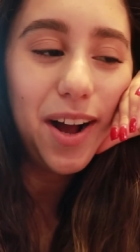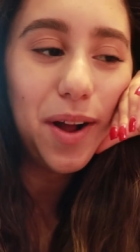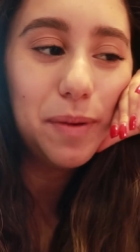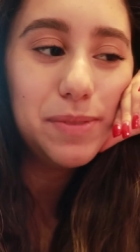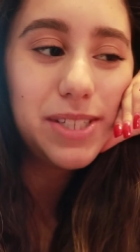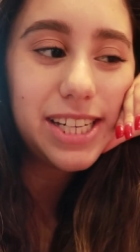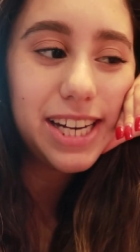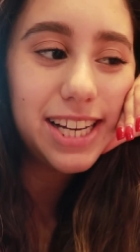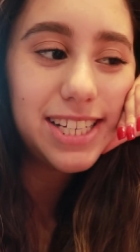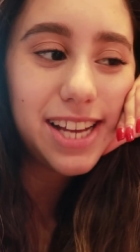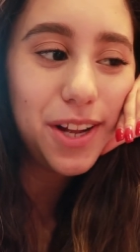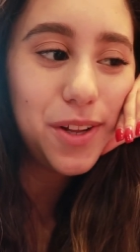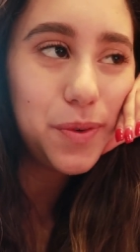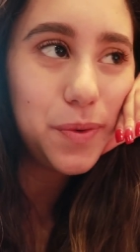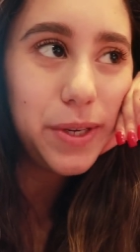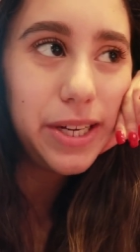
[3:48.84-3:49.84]
um, today's
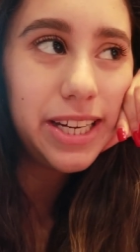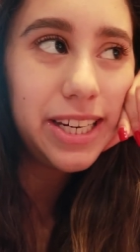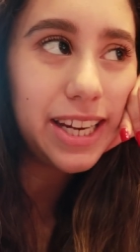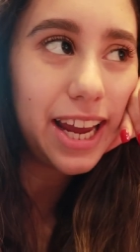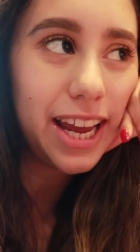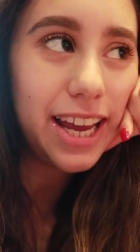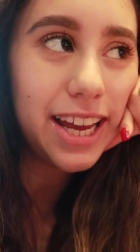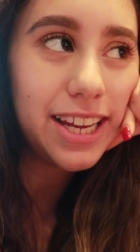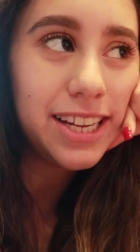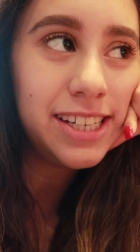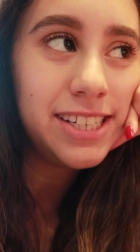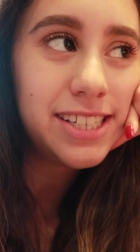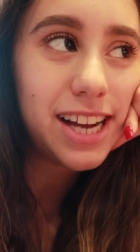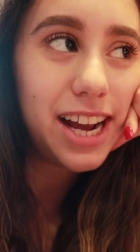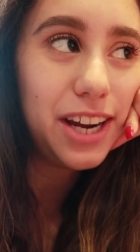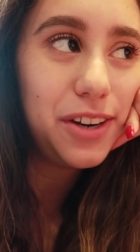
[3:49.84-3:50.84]
Halloween
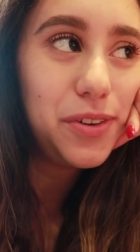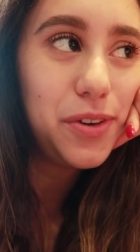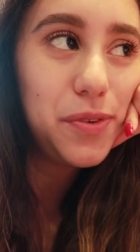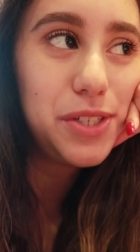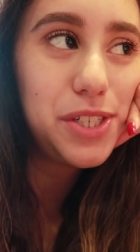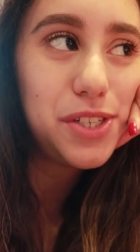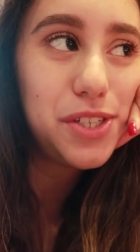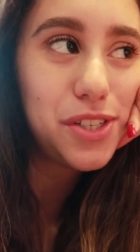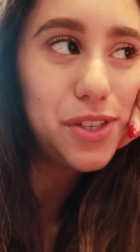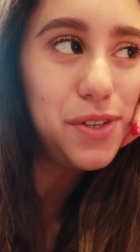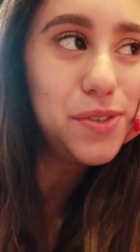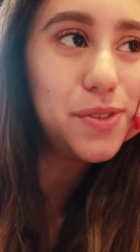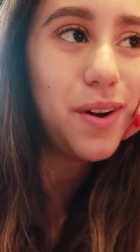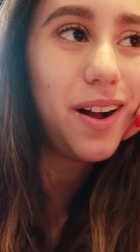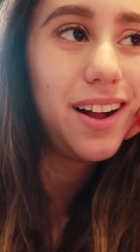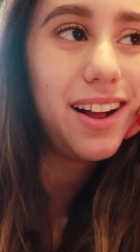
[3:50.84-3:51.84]
and I don't know what to do.
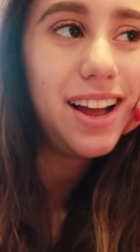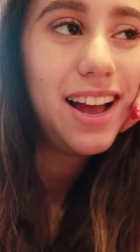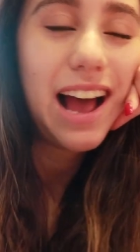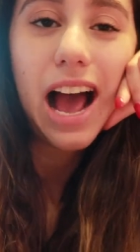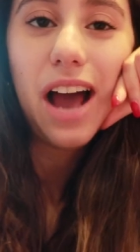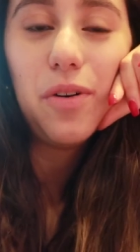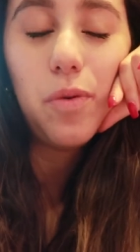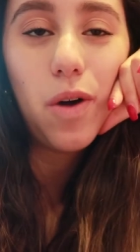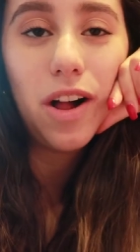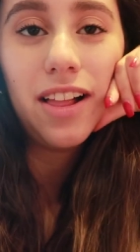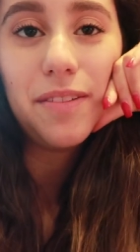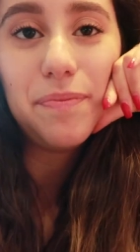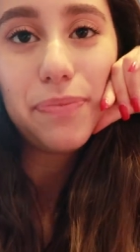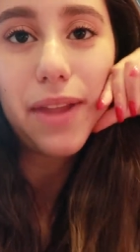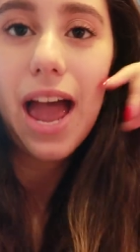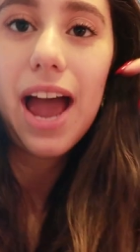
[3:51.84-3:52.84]
I, well,
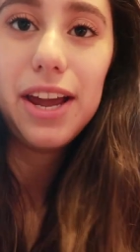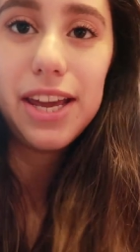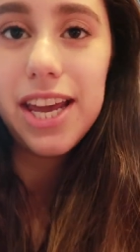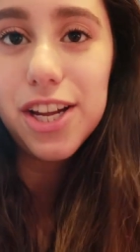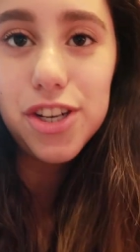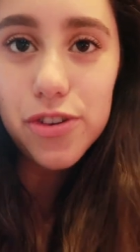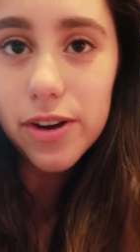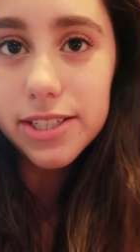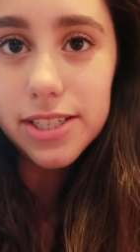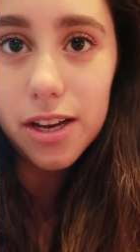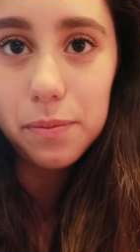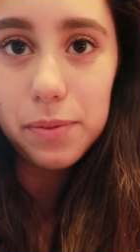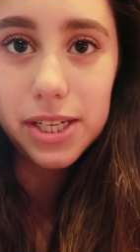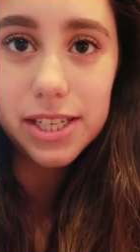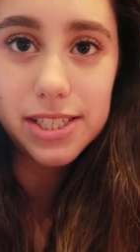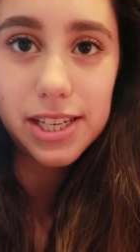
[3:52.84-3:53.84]
I can't dress
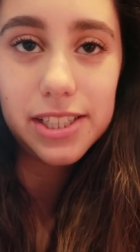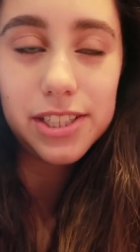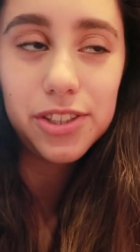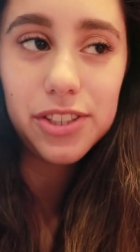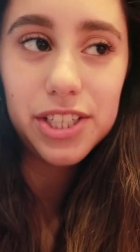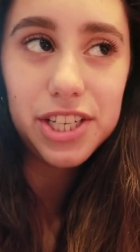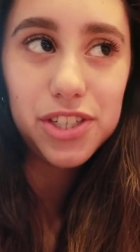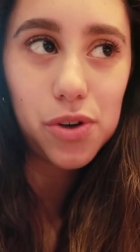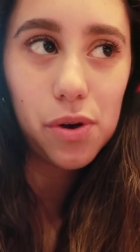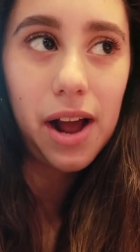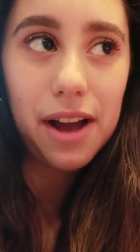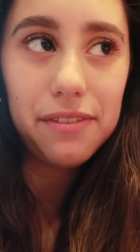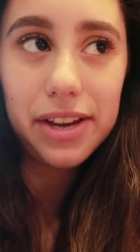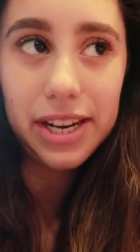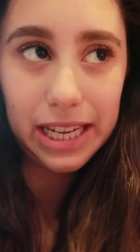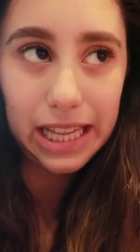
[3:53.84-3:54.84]
up because I literally don't
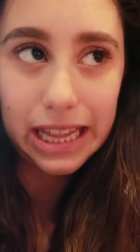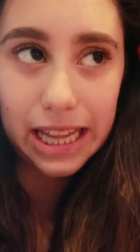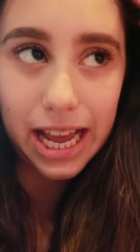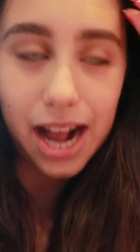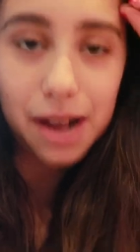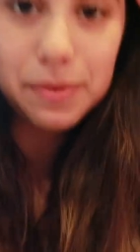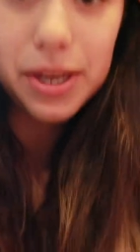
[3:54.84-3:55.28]
have anything.